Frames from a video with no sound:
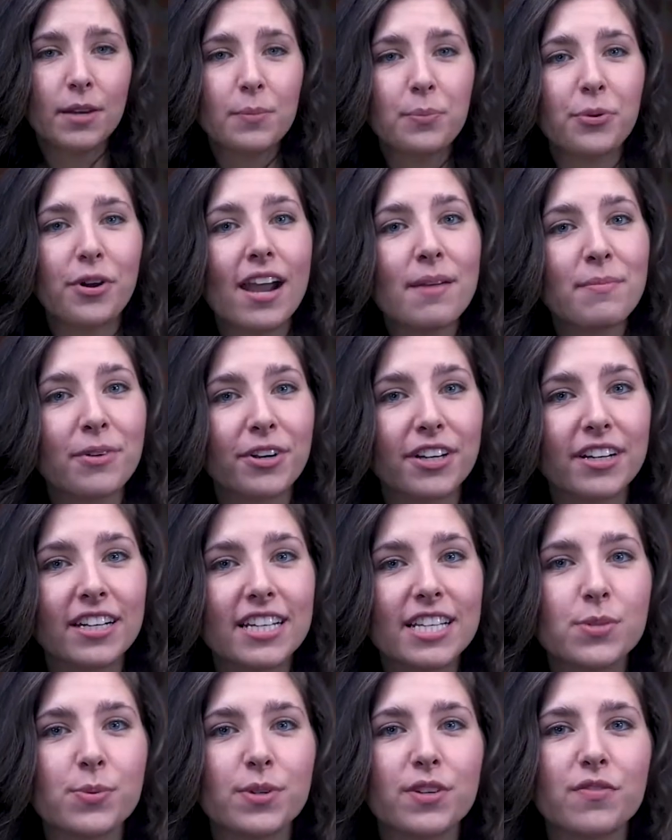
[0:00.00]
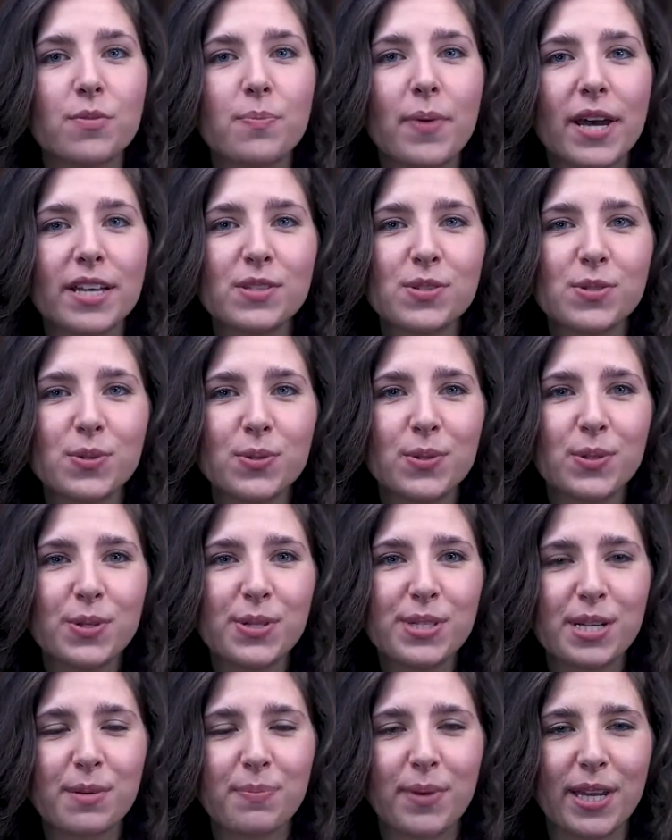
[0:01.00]
Primer is one of the best
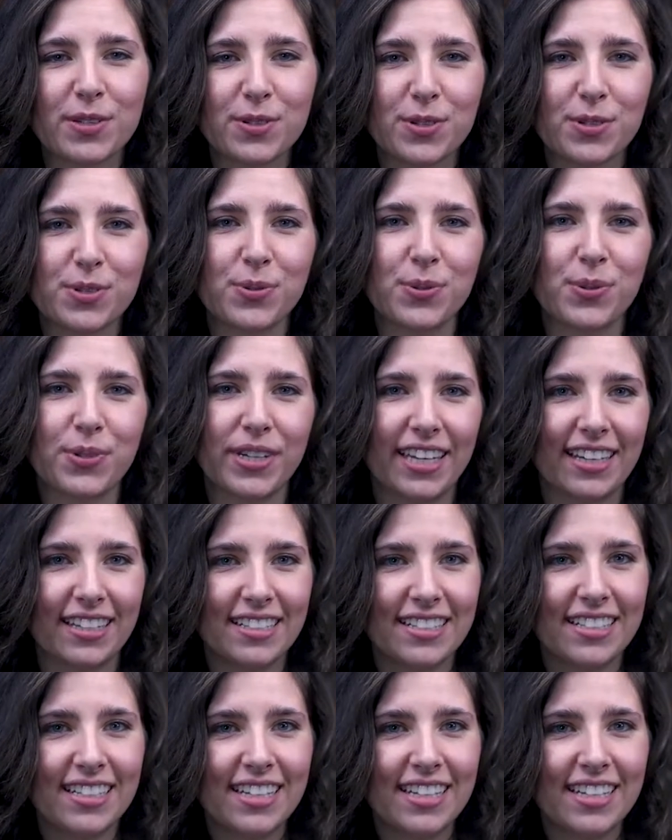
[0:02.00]
tools in a painter's toolkit.